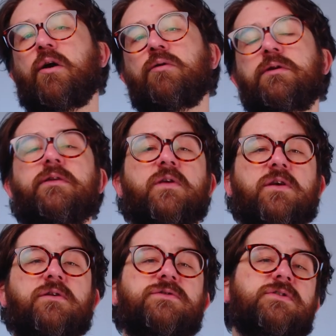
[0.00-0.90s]
only the
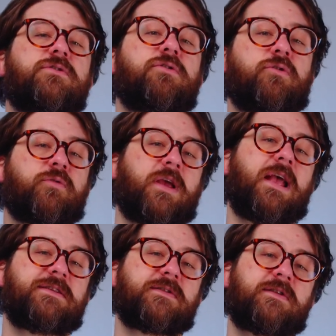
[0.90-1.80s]
user who
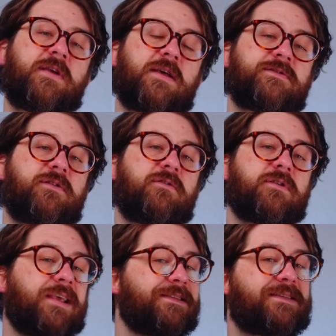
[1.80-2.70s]
creates the test
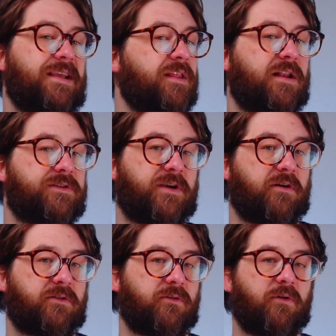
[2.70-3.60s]
student can see that it's
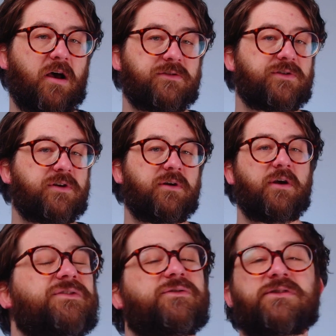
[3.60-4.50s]
here on the roster,
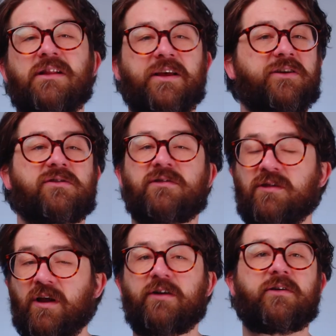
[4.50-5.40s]
so it's not like you're
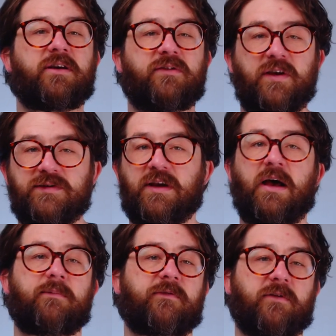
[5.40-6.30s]
cluttering things
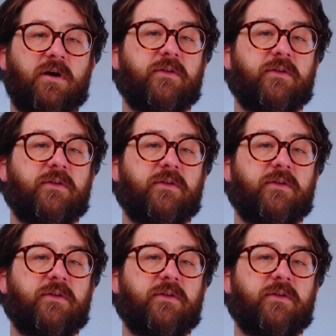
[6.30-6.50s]
up for